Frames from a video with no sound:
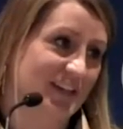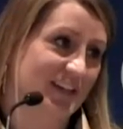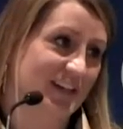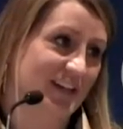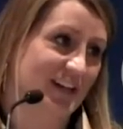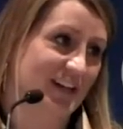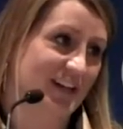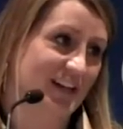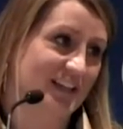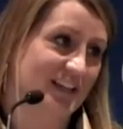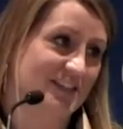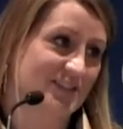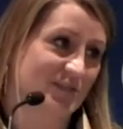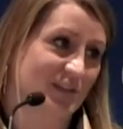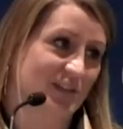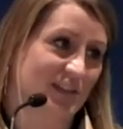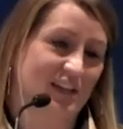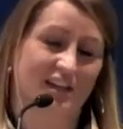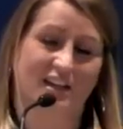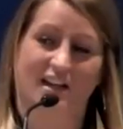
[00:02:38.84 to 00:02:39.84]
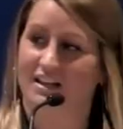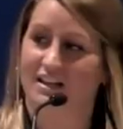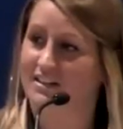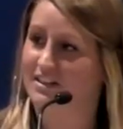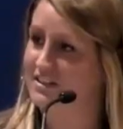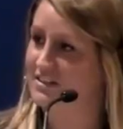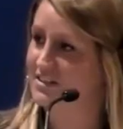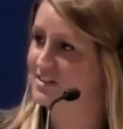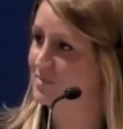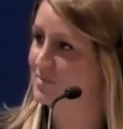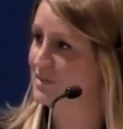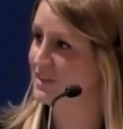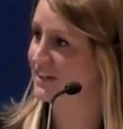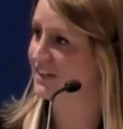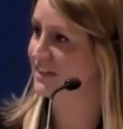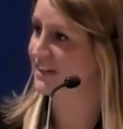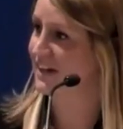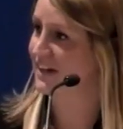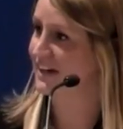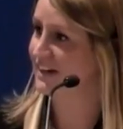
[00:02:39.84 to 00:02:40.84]
here. It's really an honor to
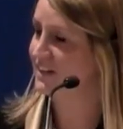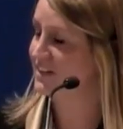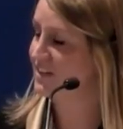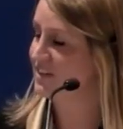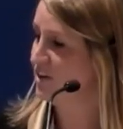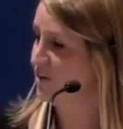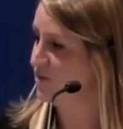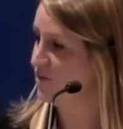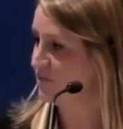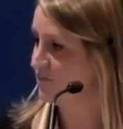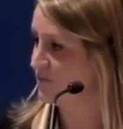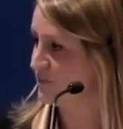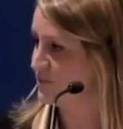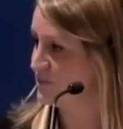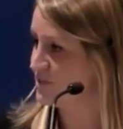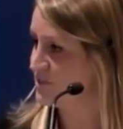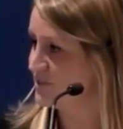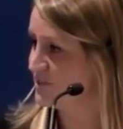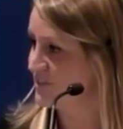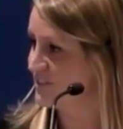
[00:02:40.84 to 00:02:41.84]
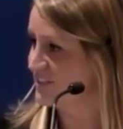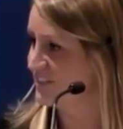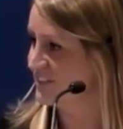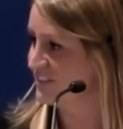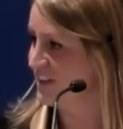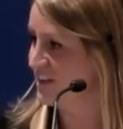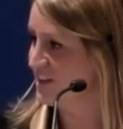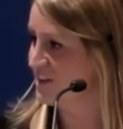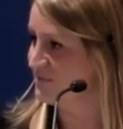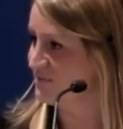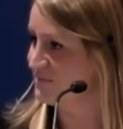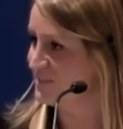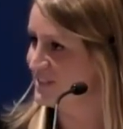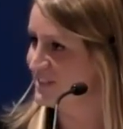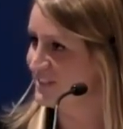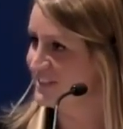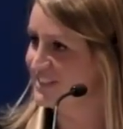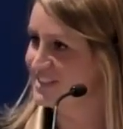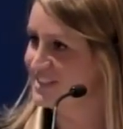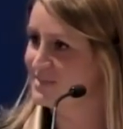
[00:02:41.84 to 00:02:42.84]
be, I didn't know, the first SUNY alum
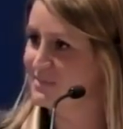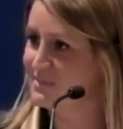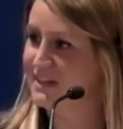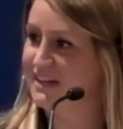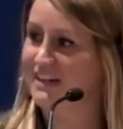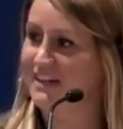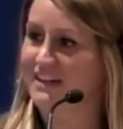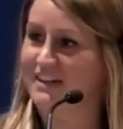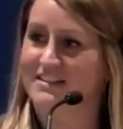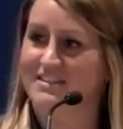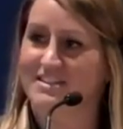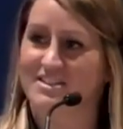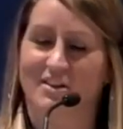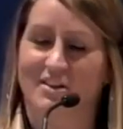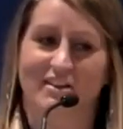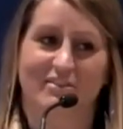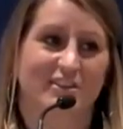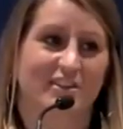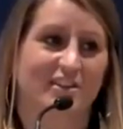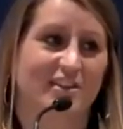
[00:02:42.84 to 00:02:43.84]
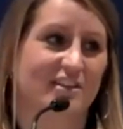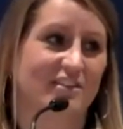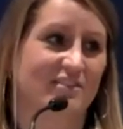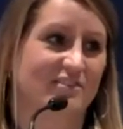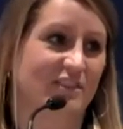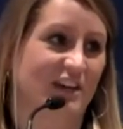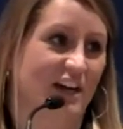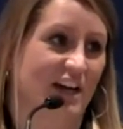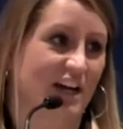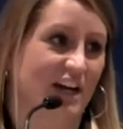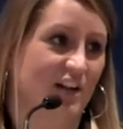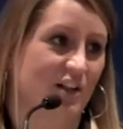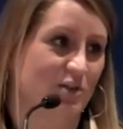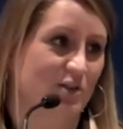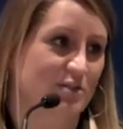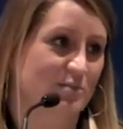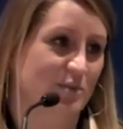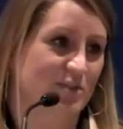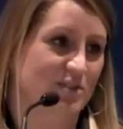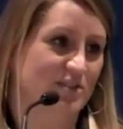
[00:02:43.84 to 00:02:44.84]
to speak. And so I feel a very
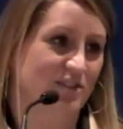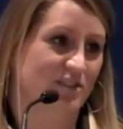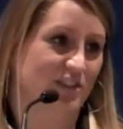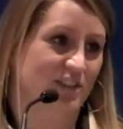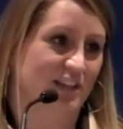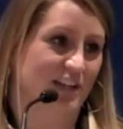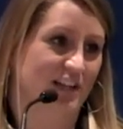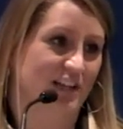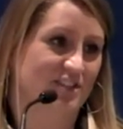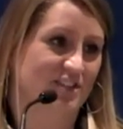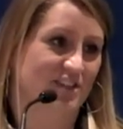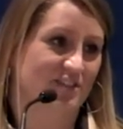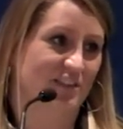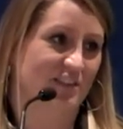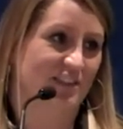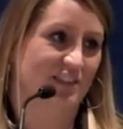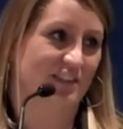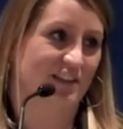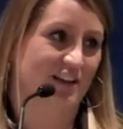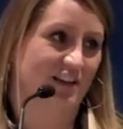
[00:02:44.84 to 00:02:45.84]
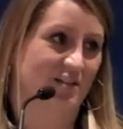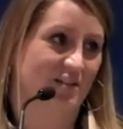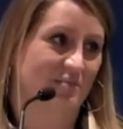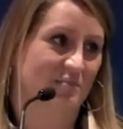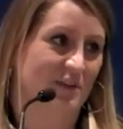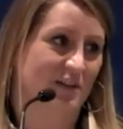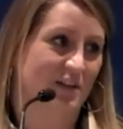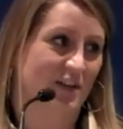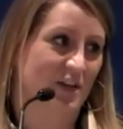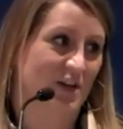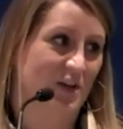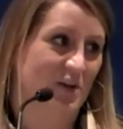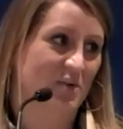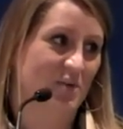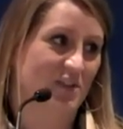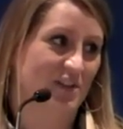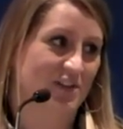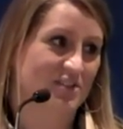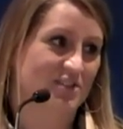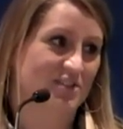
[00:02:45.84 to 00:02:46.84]
close personal connection with
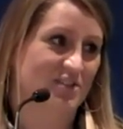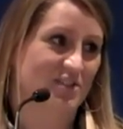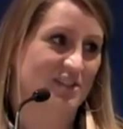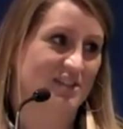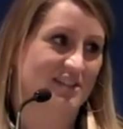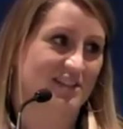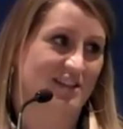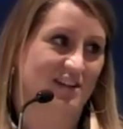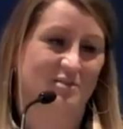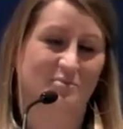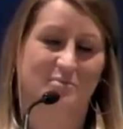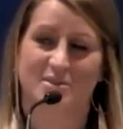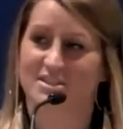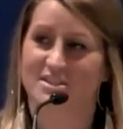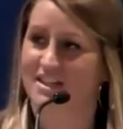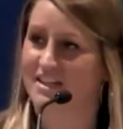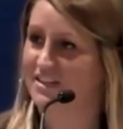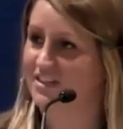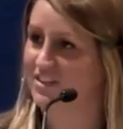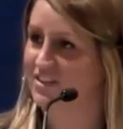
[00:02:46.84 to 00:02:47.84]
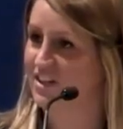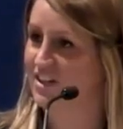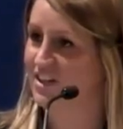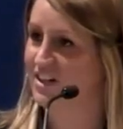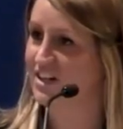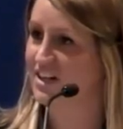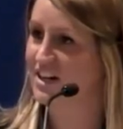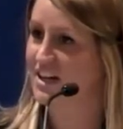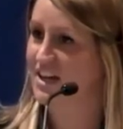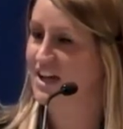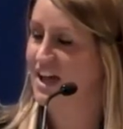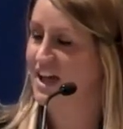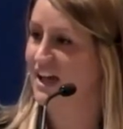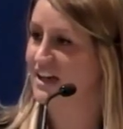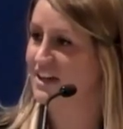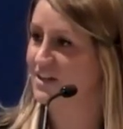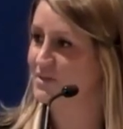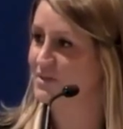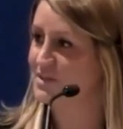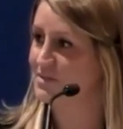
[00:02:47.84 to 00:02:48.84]
our students here in particular.
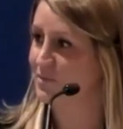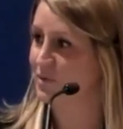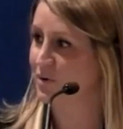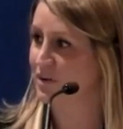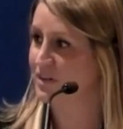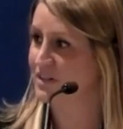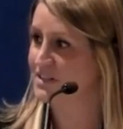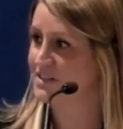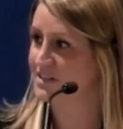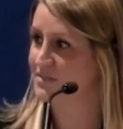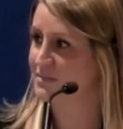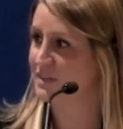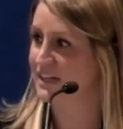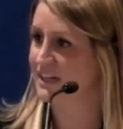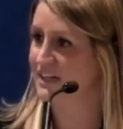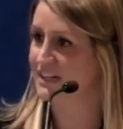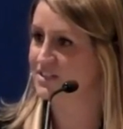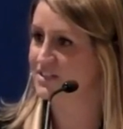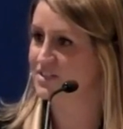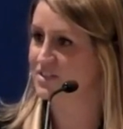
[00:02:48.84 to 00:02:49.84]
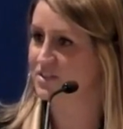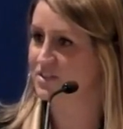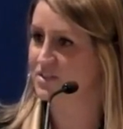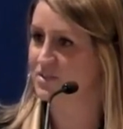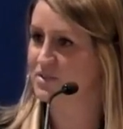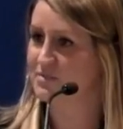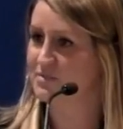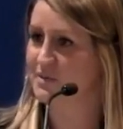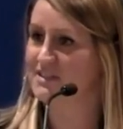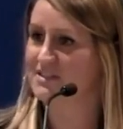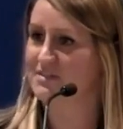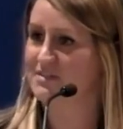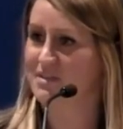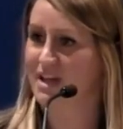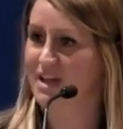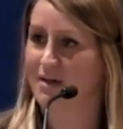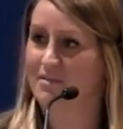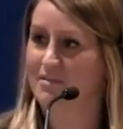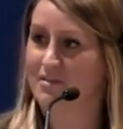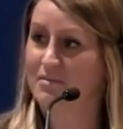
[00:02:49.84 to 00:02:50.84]
And it was important to me to spend some
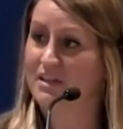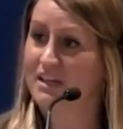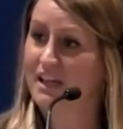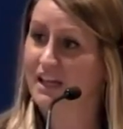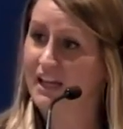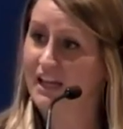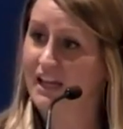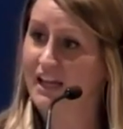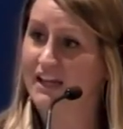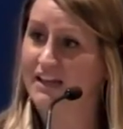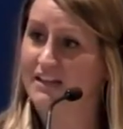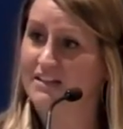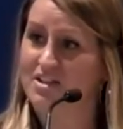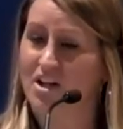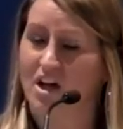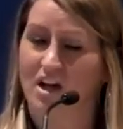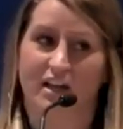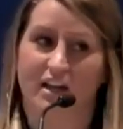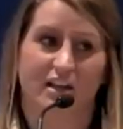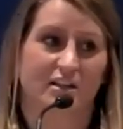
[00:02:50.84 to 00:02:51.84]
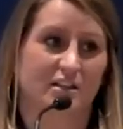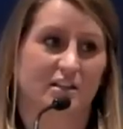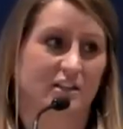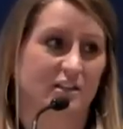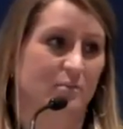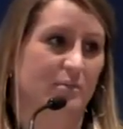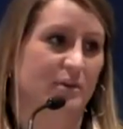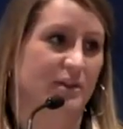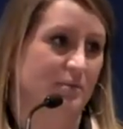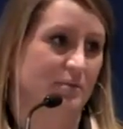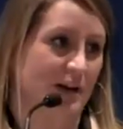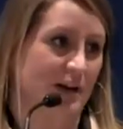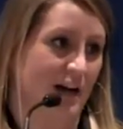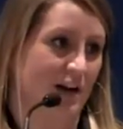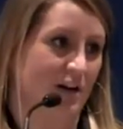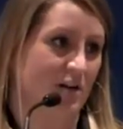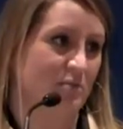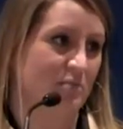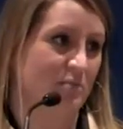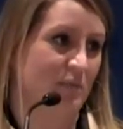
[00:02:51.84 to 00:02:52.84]
time in the beginning talking a little bit
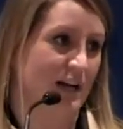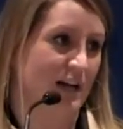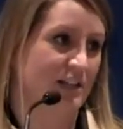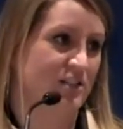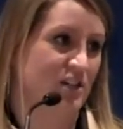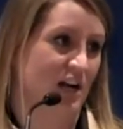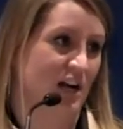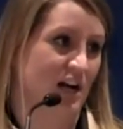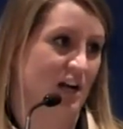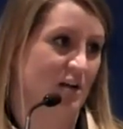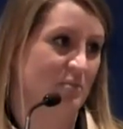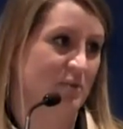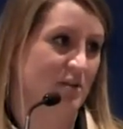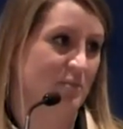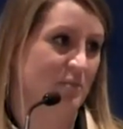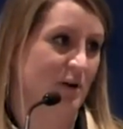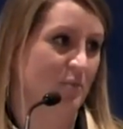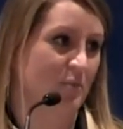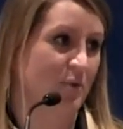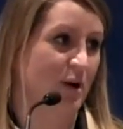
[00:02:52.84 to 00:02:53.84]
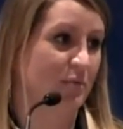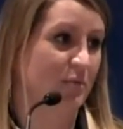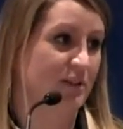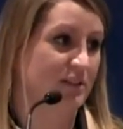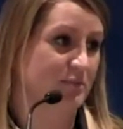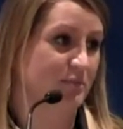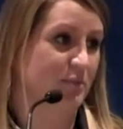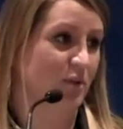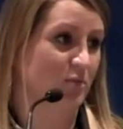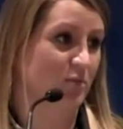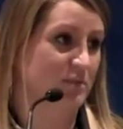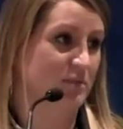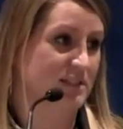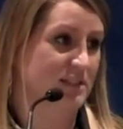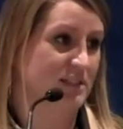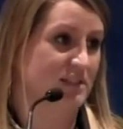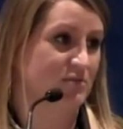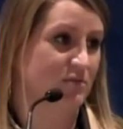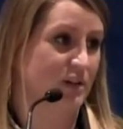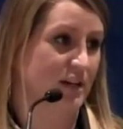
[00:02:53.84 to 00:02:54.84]
about my job and about public
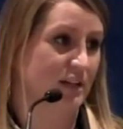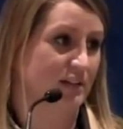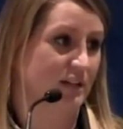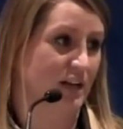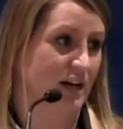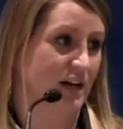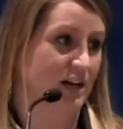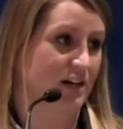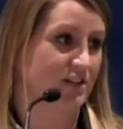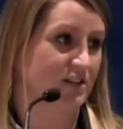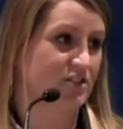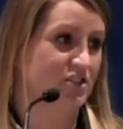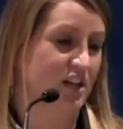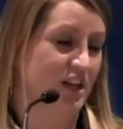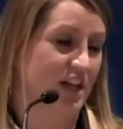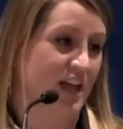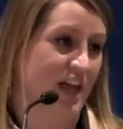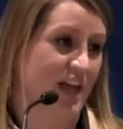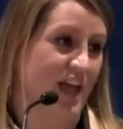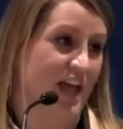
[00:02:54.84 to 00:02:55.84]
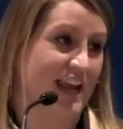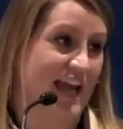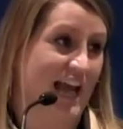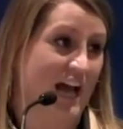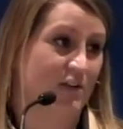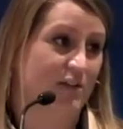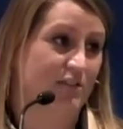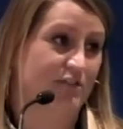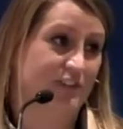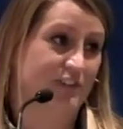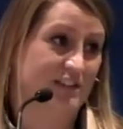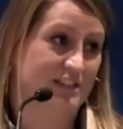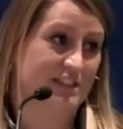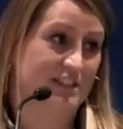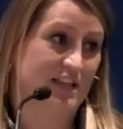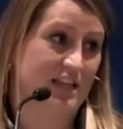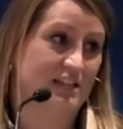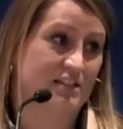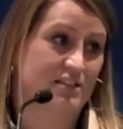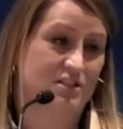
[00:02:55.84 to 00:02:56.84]
diplomacy writ large, and how it fits
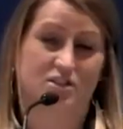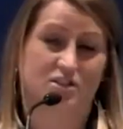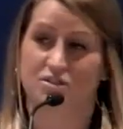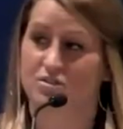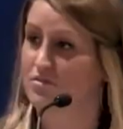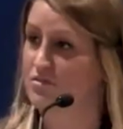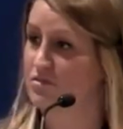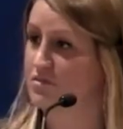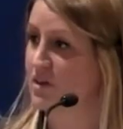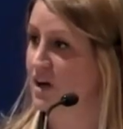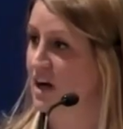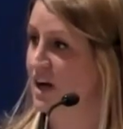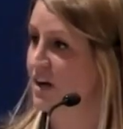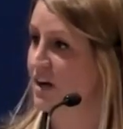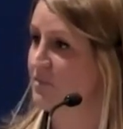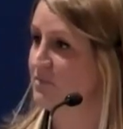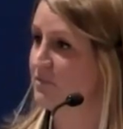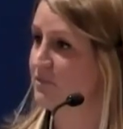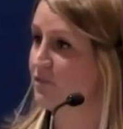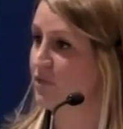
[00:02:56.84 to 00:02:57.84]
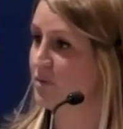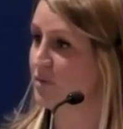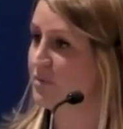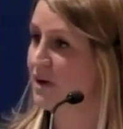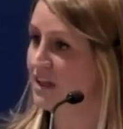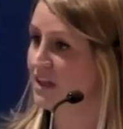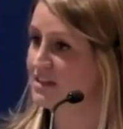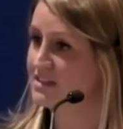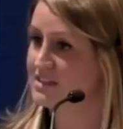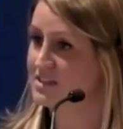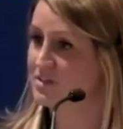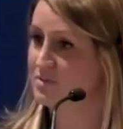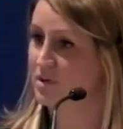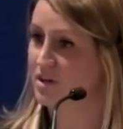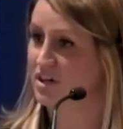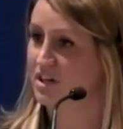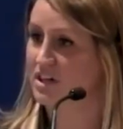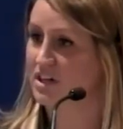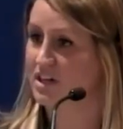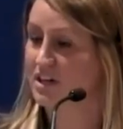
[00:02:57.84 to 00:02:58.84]
into foreign policy
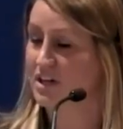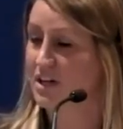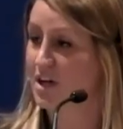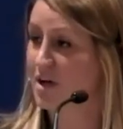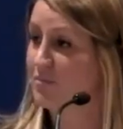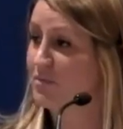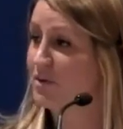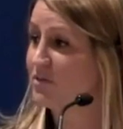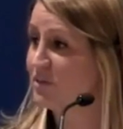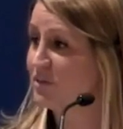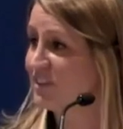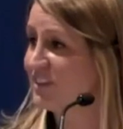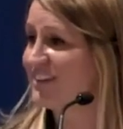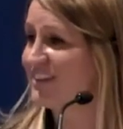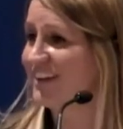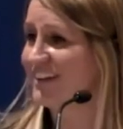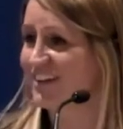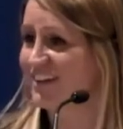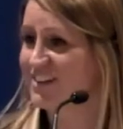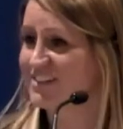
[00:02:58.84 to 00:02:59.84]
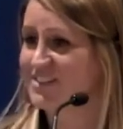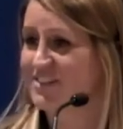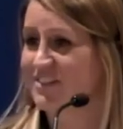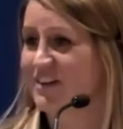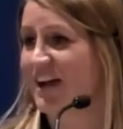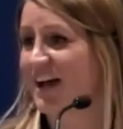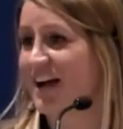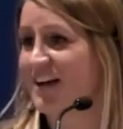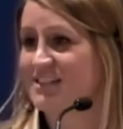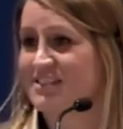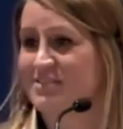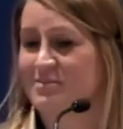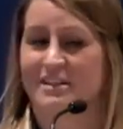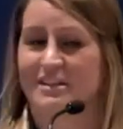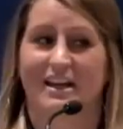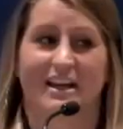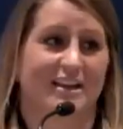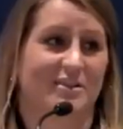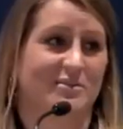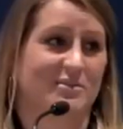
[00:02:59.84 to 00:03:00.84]
work. But really, I also asked, when
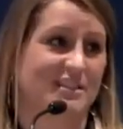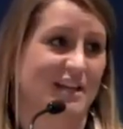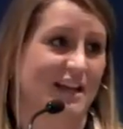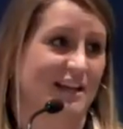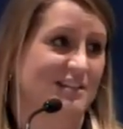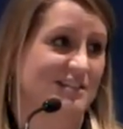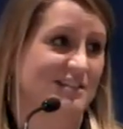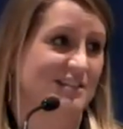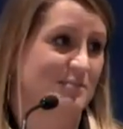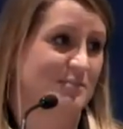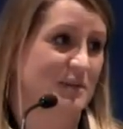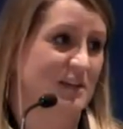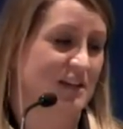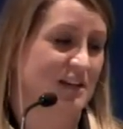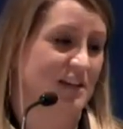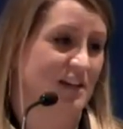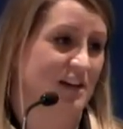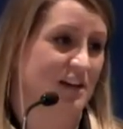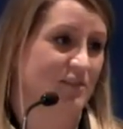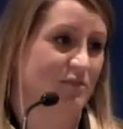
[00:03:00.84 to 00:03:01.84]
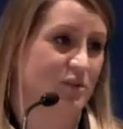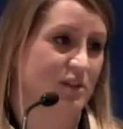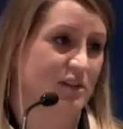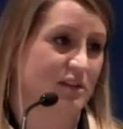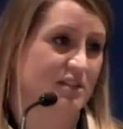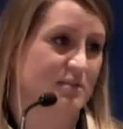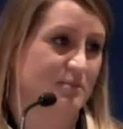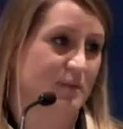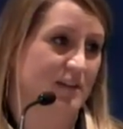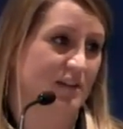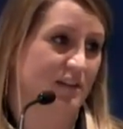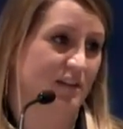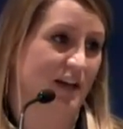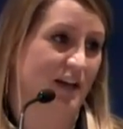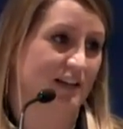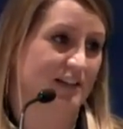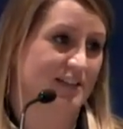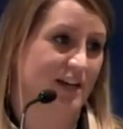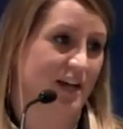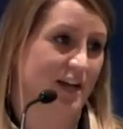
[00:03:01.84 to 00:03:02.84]
I was asked to speak here, if we could spend a lot
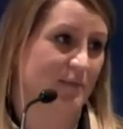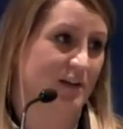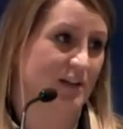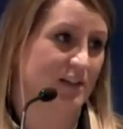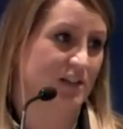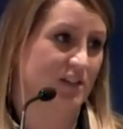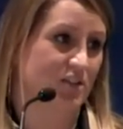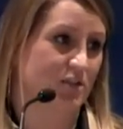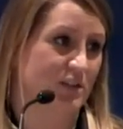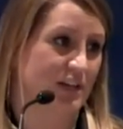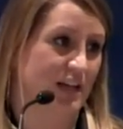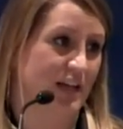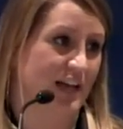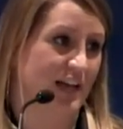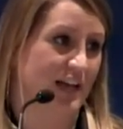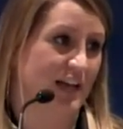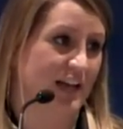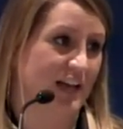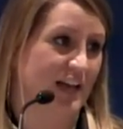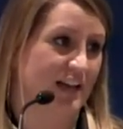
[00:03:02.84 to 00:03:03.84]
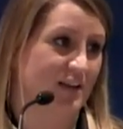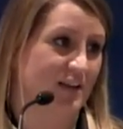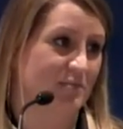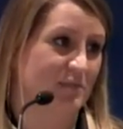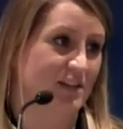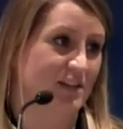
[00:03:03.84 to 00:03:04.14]
of time on Q&A, and I'm